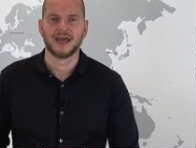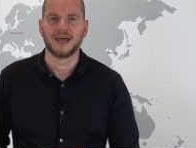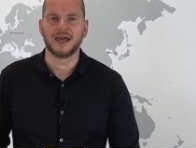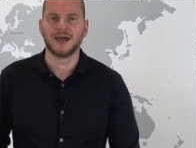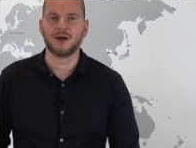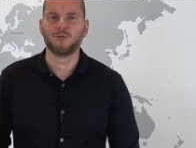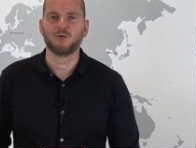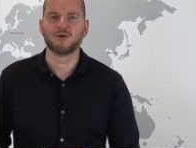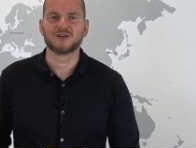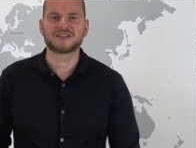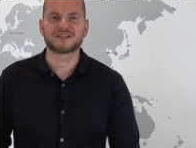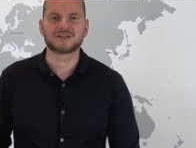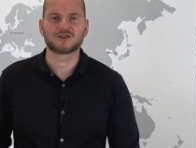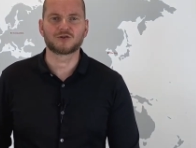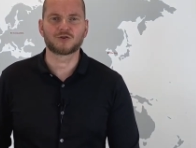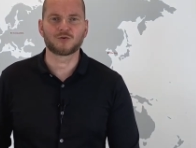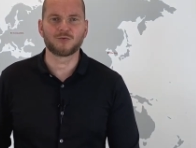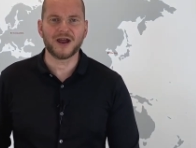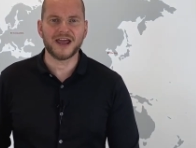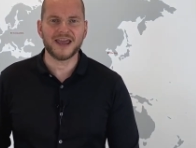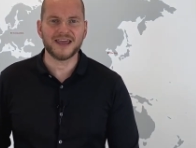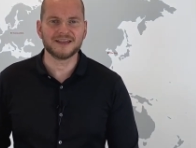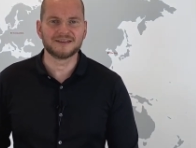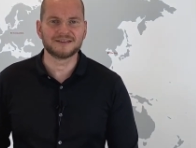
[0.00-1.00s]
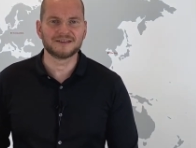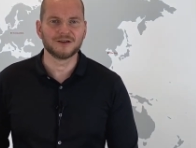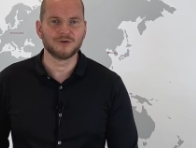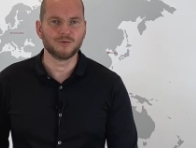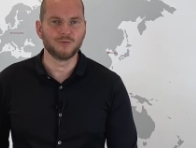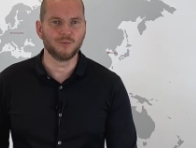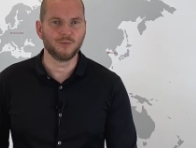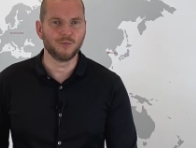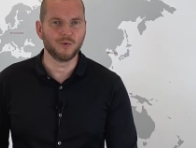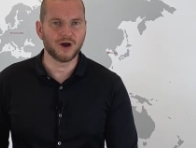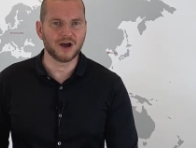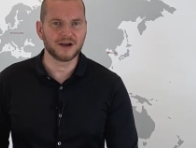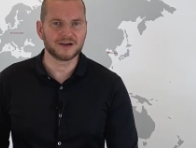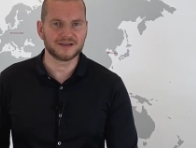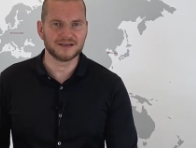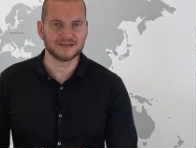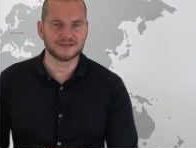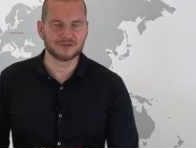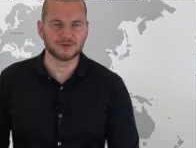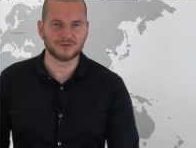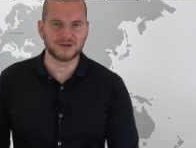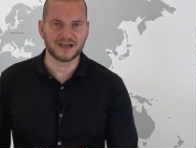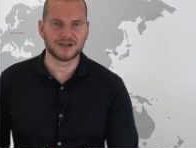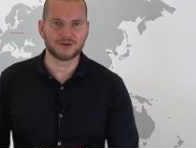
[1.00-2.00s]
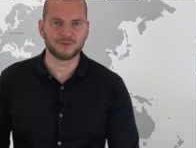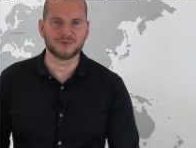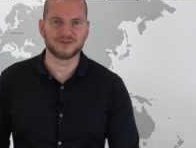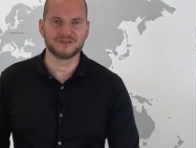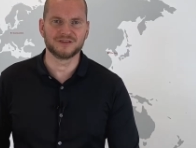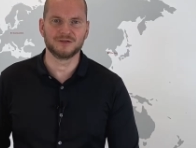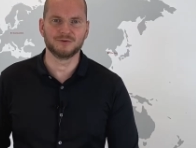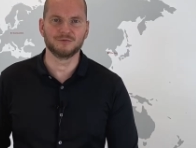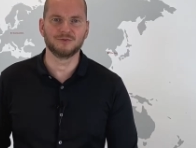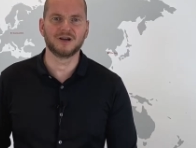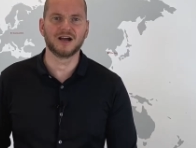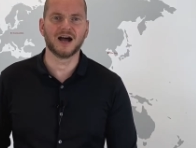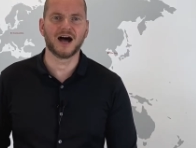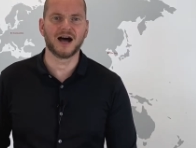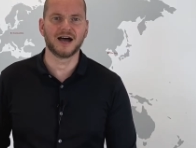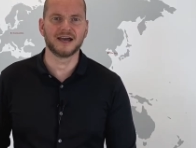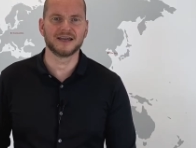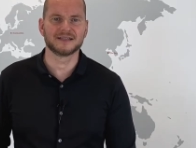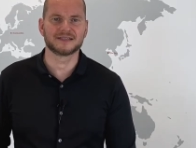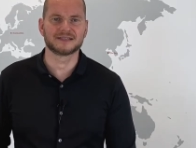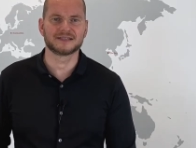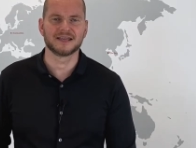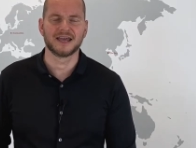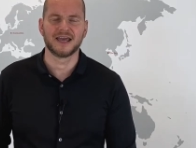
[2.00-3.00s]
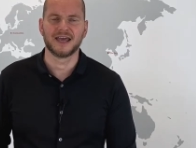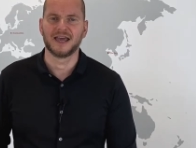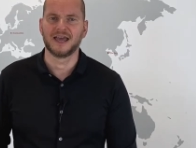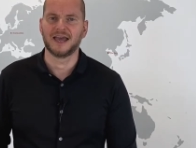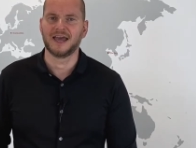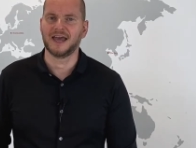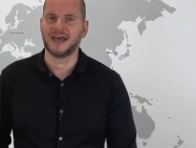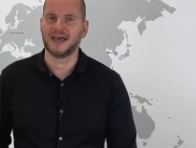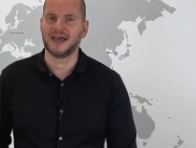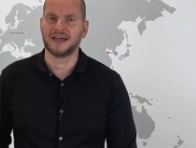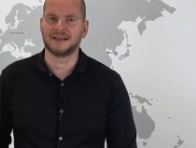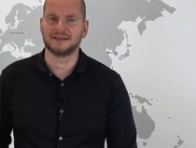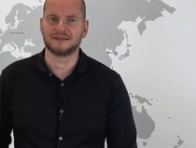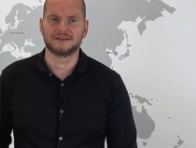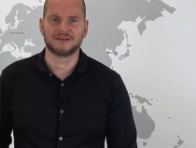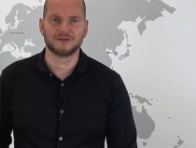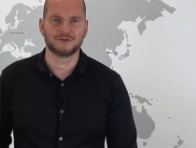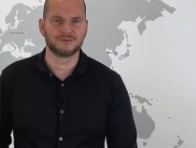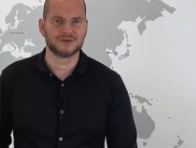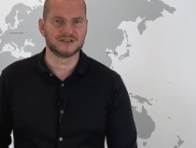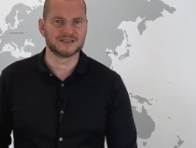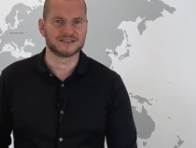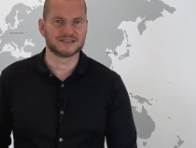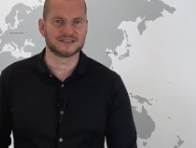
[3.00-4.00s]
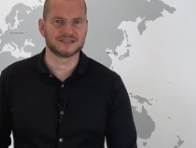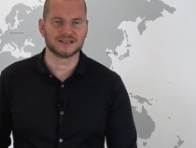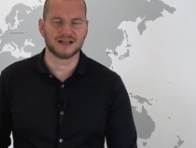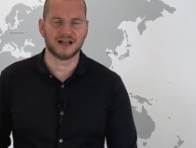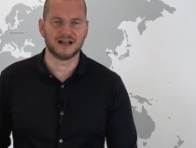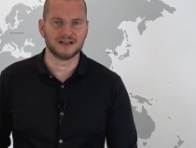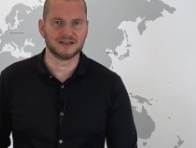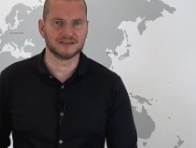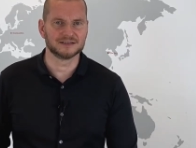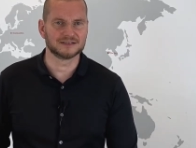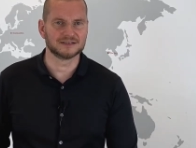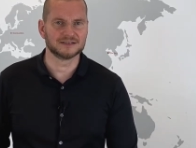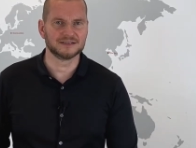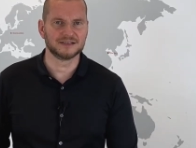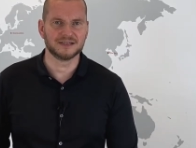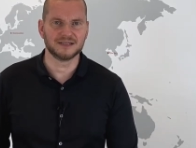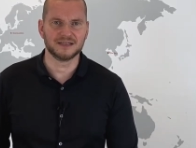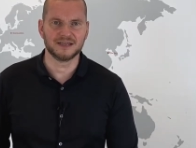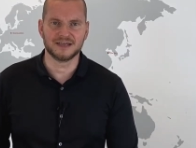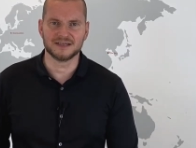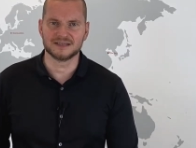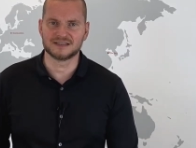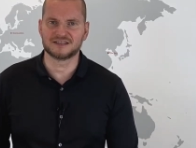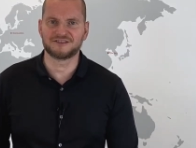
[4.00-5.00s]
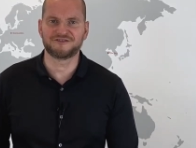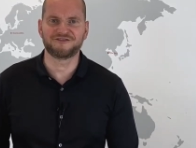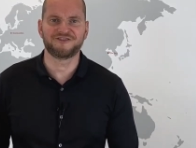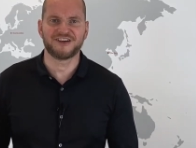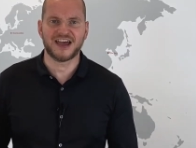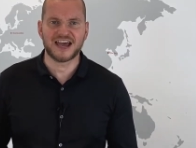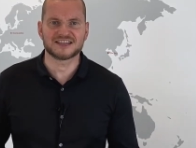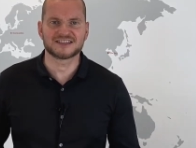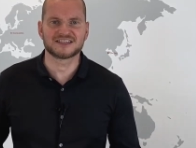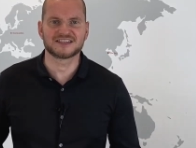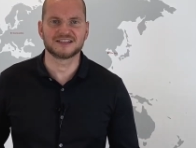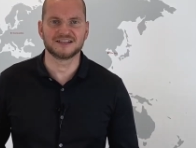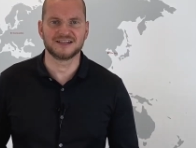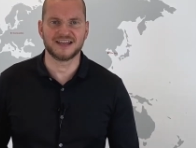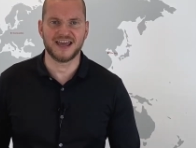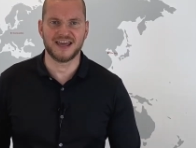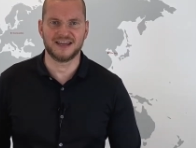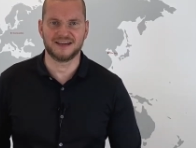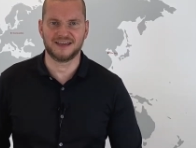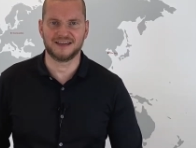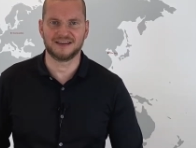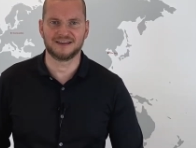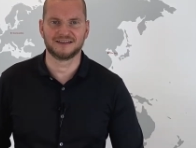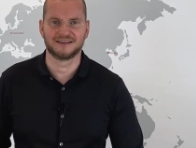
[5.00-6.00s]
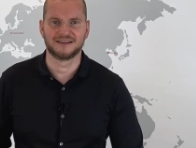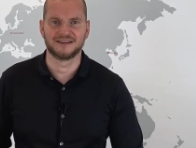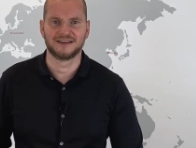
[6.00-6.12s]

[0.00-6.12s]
It was great working together with you guys and the result is fascinating.